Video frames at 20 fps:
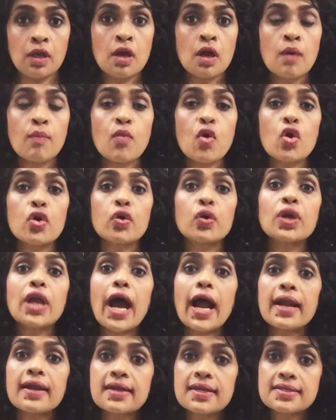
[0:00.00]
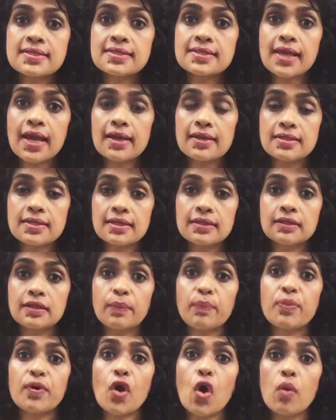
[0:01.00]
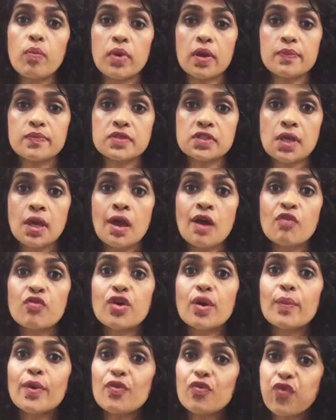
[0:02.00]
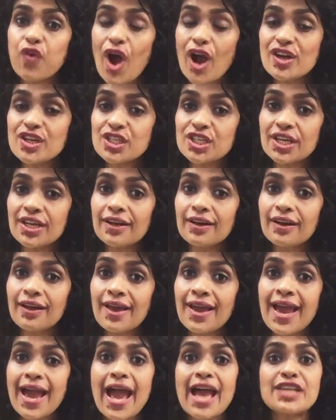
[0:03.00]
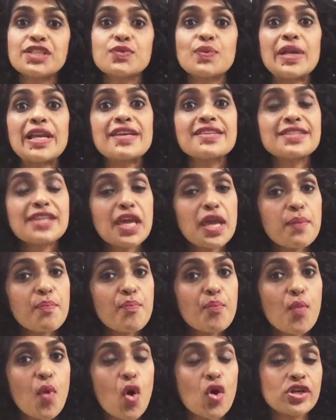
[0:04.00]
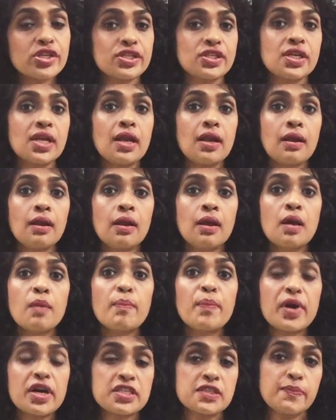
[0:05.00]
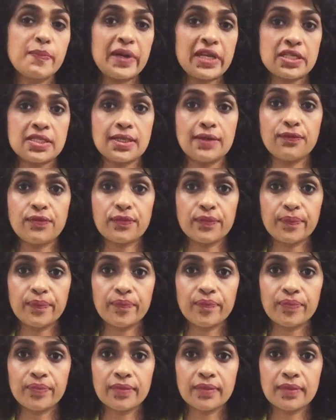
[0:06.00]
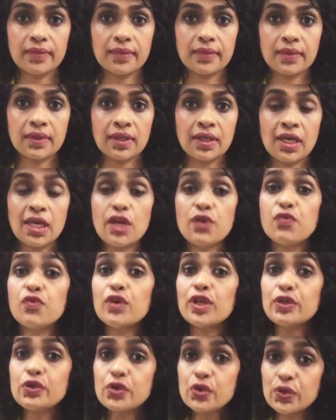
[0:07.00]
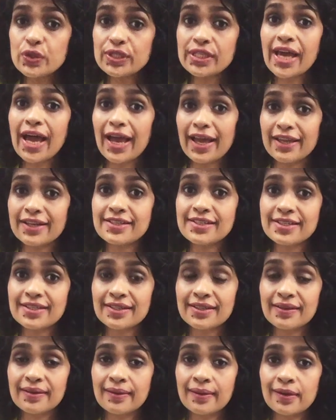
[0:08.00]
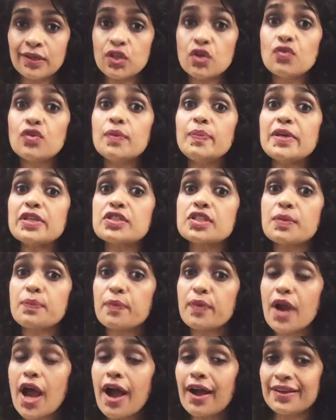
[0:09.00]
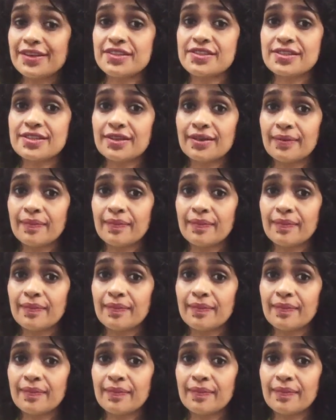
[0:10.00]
More on understanding the problems from a functional as well as emotional perspective. If we do that, you will be surprised.